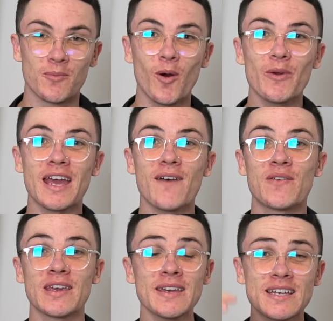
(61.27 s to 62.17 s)
what we have
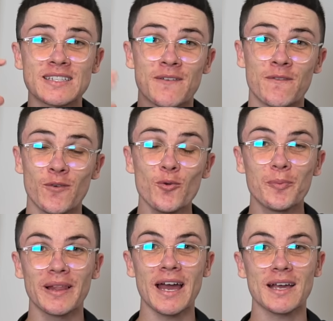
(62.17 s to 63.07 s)
here is a full
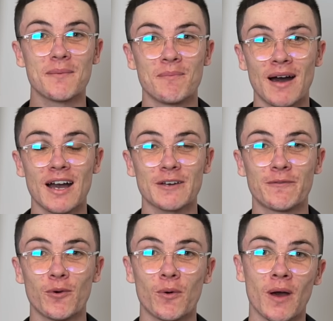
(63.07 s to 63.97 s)
black Mark
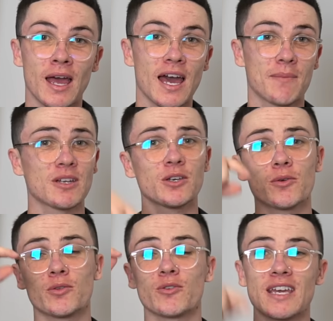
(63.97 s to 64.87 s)
IV. I'm gonna go
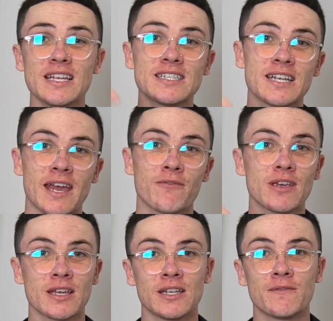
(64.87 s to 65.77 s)
through each and
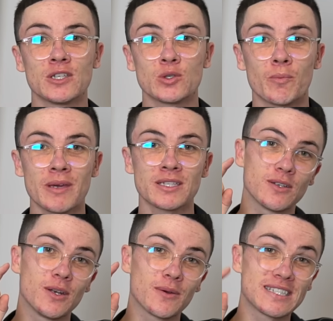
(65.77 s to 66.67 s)
every individual bit so
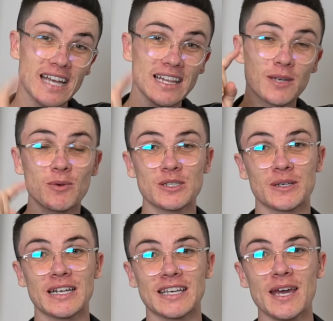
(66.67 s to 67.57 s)
you know exactly what you're
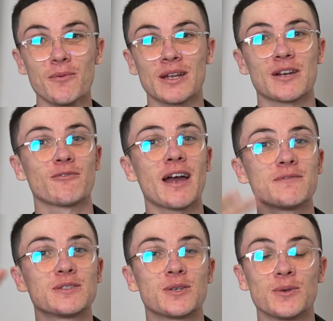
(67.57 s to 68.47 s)
gonna get when it
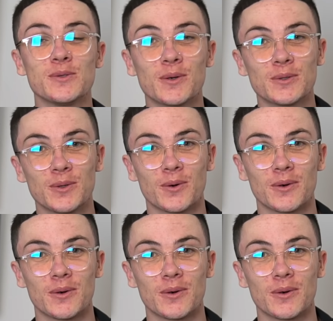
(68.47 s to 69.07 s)
arrives to your door.